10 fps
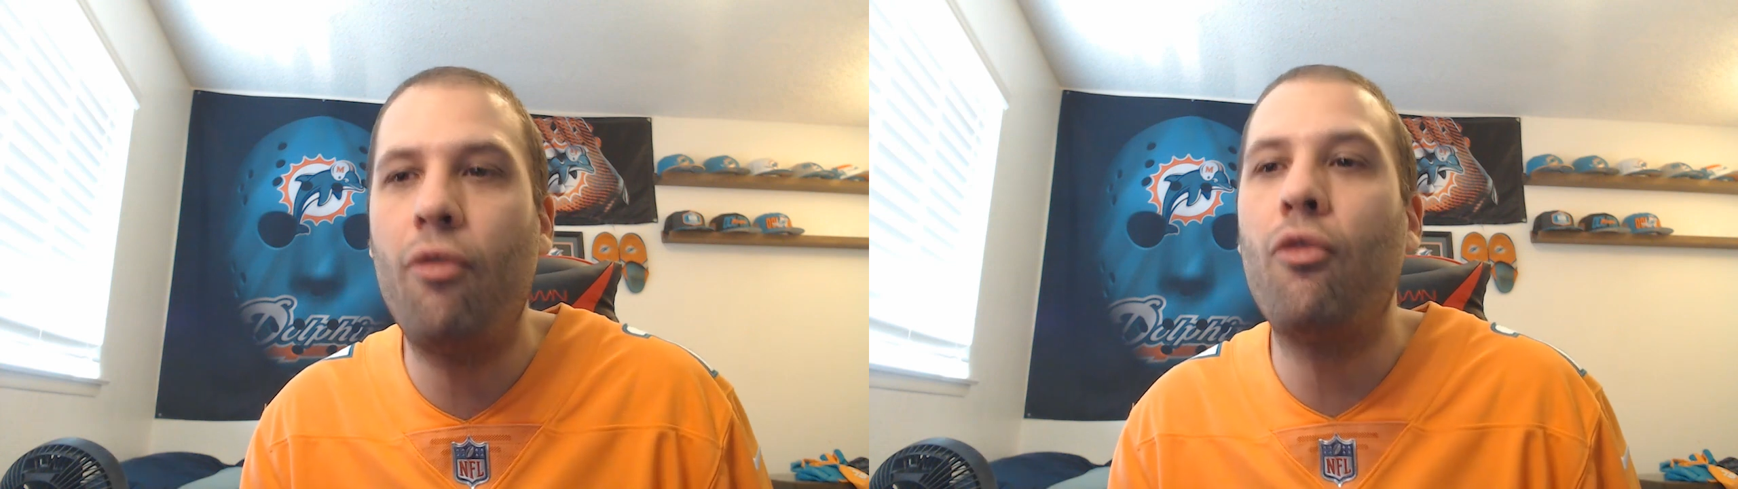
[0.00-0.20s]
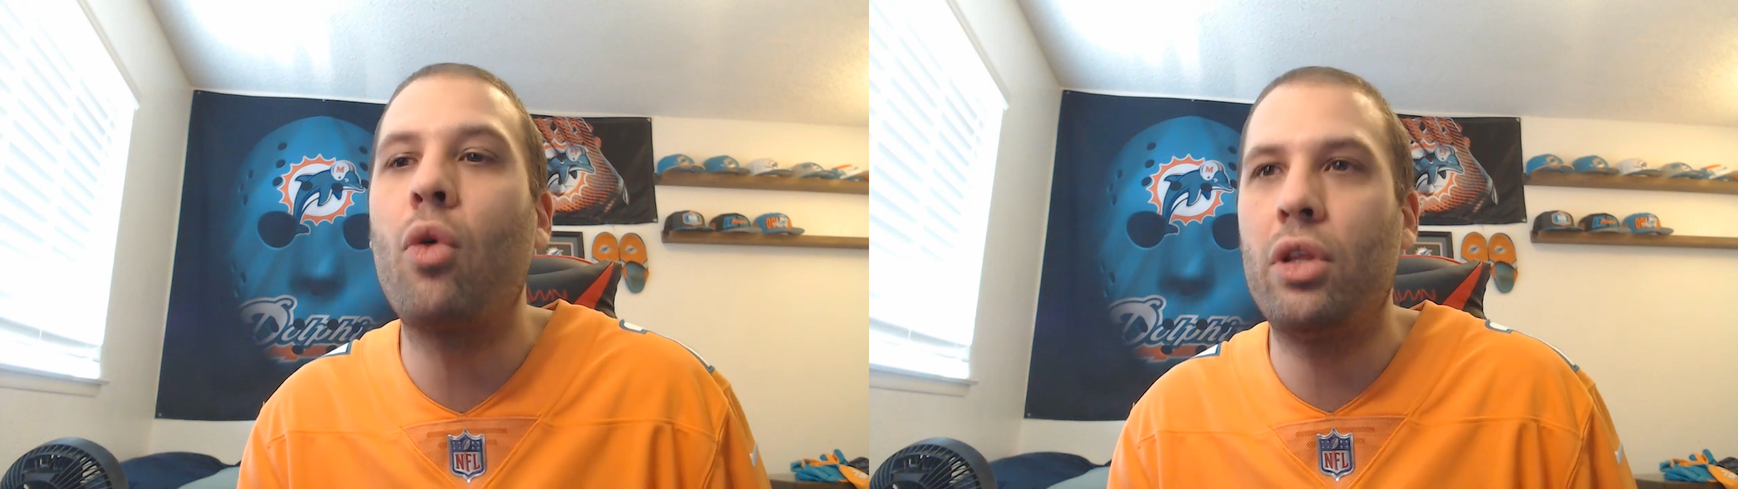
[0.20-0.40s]

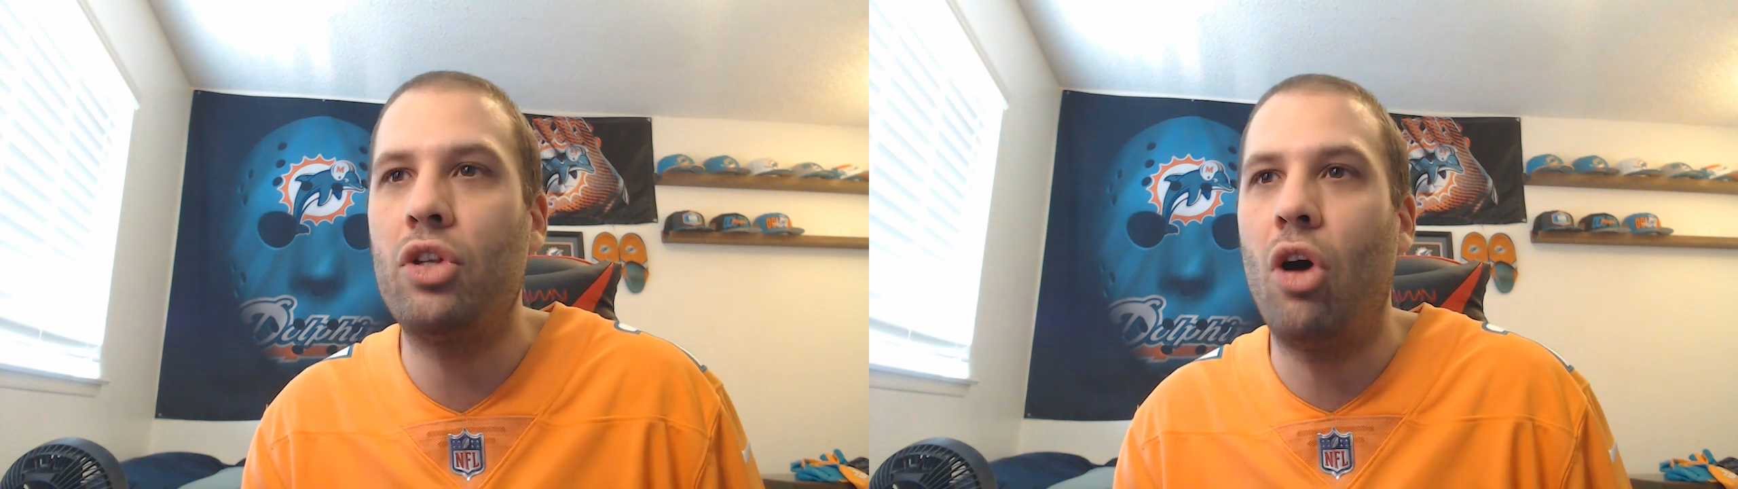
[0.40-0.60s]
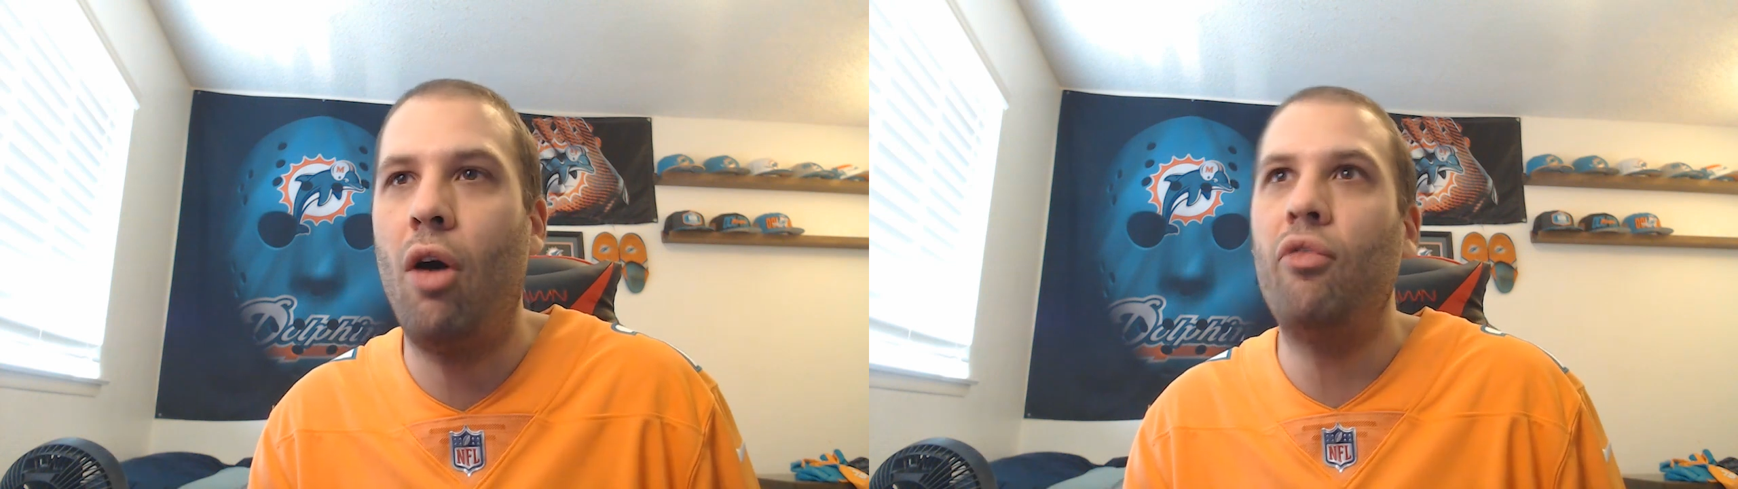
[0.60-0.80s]
for the
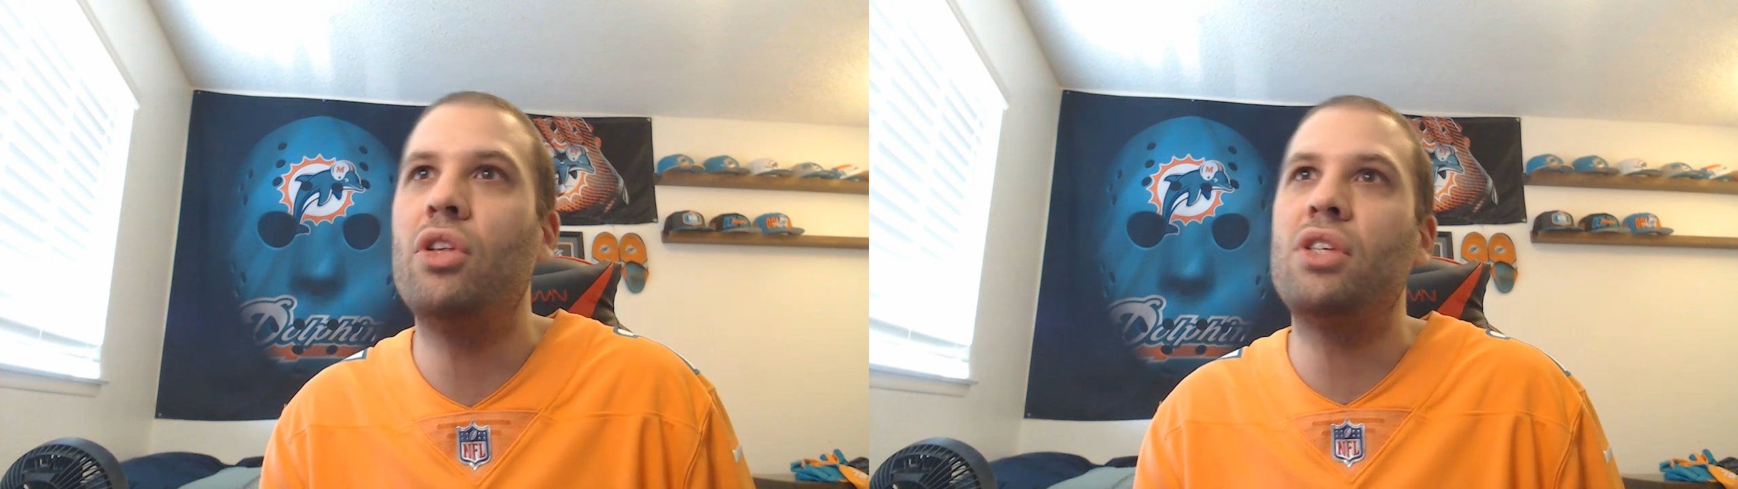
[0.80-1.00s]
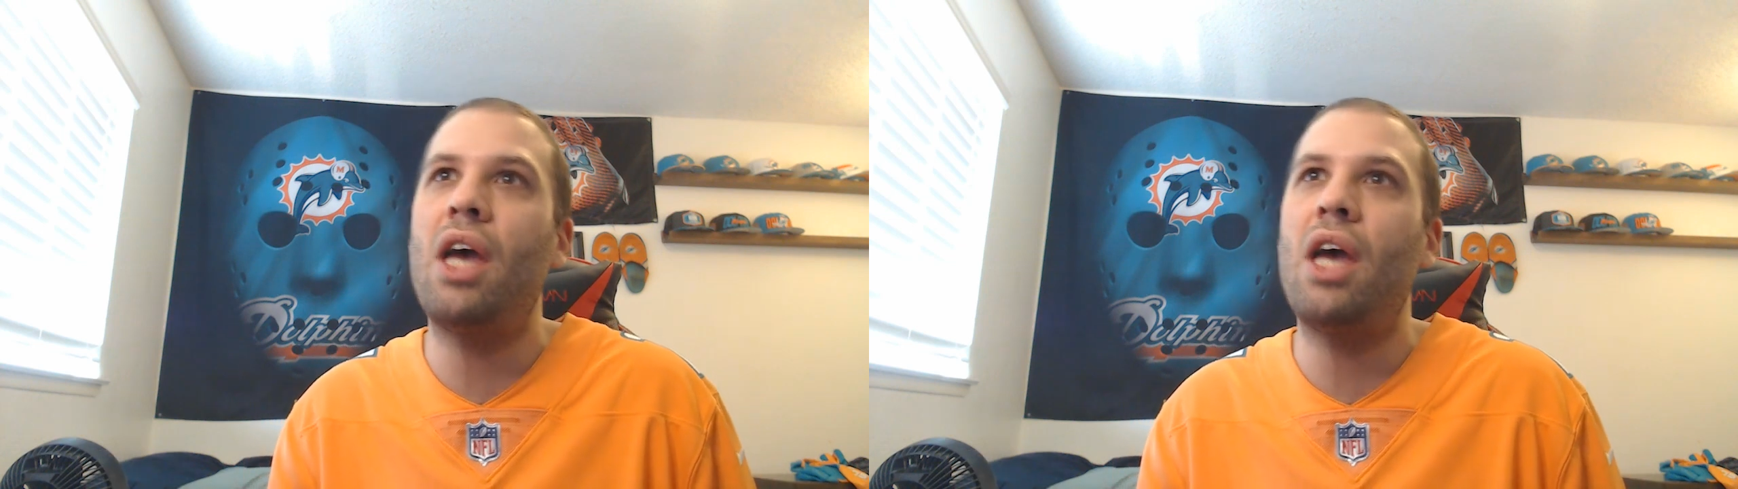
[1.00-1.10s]
Dolphins